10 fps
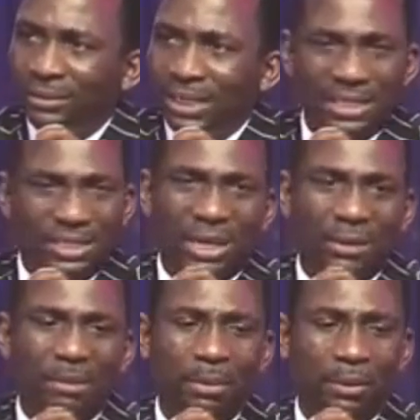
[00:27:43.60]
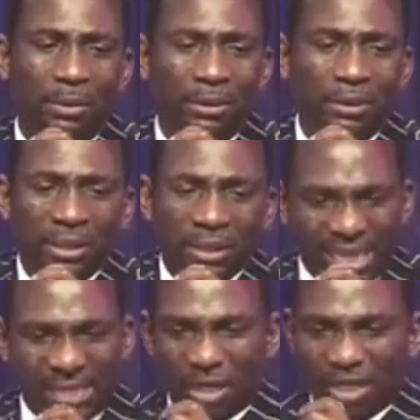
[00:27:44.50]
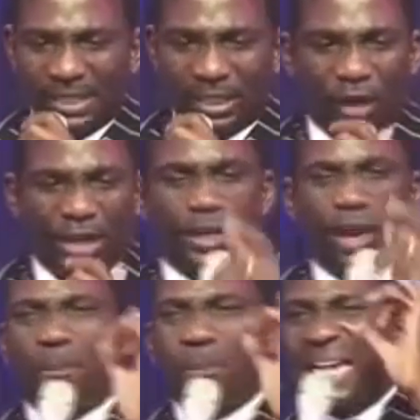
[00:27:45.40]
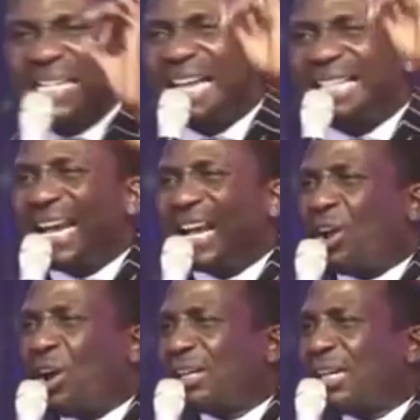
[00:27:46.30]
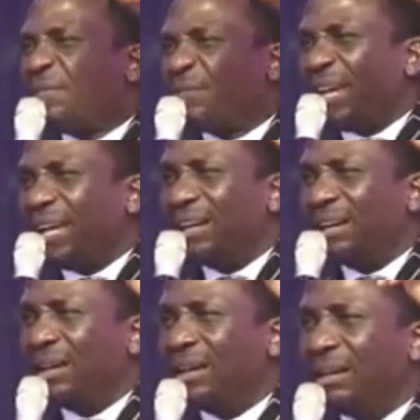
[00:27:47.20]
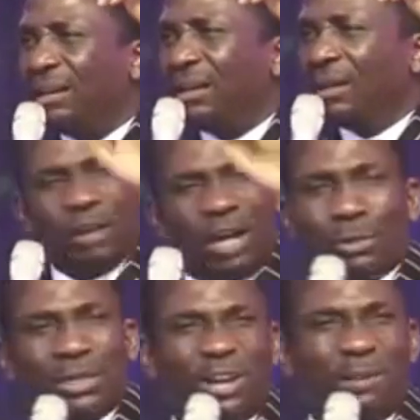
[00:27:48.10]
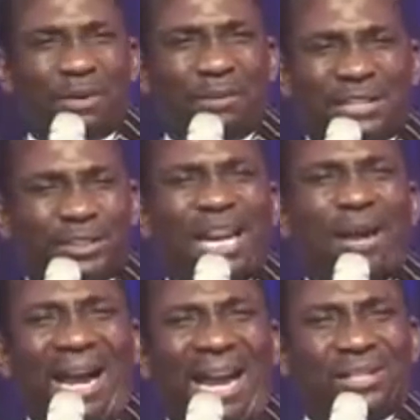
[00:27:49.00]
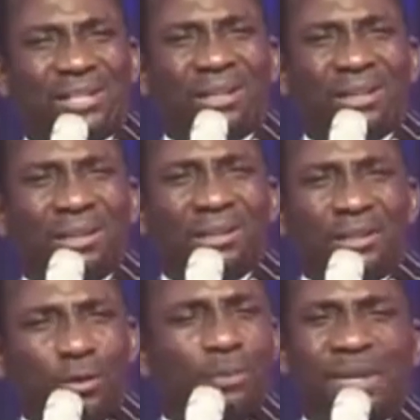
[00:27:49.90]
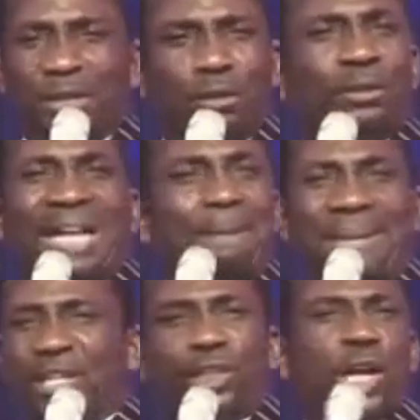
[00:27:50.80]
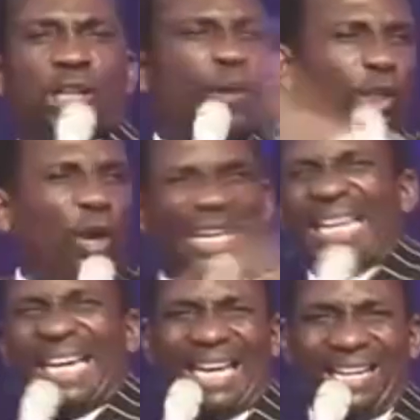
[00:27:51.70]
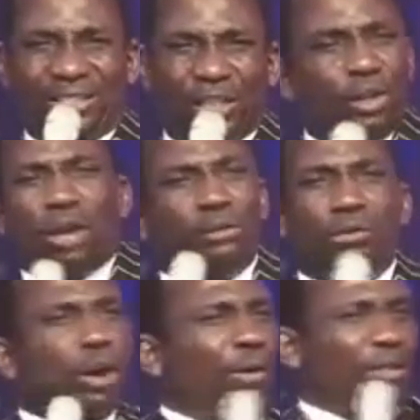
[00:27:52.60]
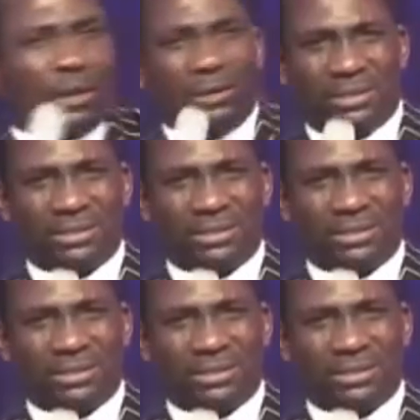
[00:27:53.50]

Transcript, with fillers: That is terrible. It must be done in uprightness and godly fear, not with compromise. Otherwise, you'll be, you can be in church for donkey years. No, no result.